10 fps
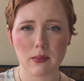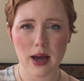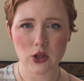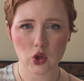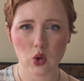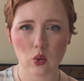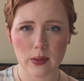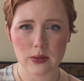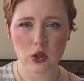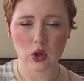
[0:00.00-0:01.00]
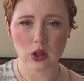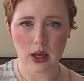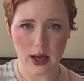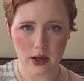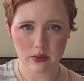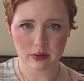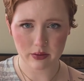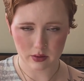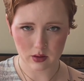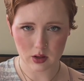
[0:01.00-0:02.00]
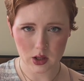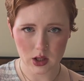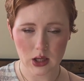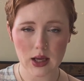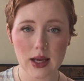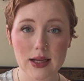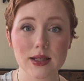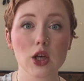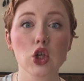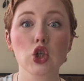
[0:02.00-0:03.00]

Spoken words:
magical, whimsical life, is